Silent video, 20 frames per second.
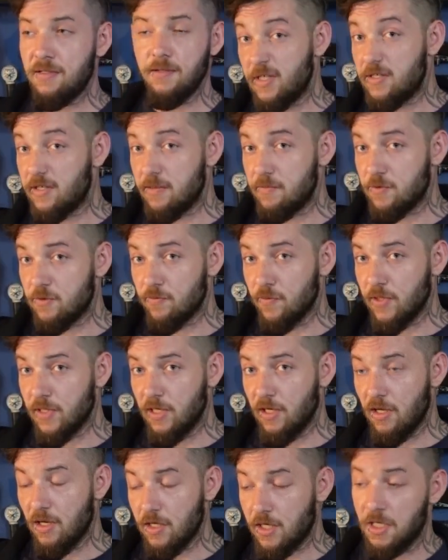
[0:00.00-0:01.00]
he seems to really
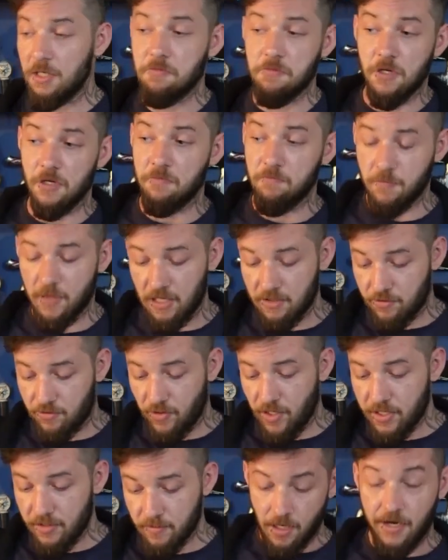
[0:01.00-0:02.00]
like it, so that's
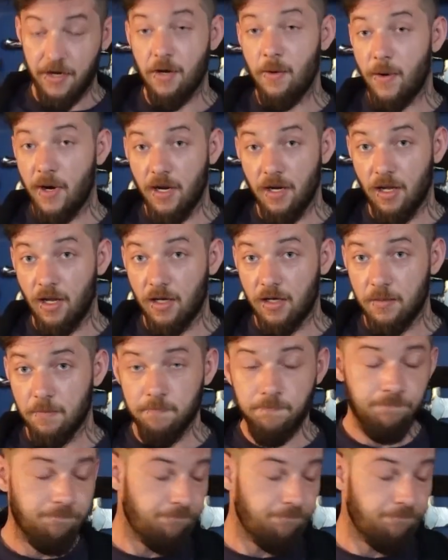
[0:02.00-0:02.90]
great. I know I like him.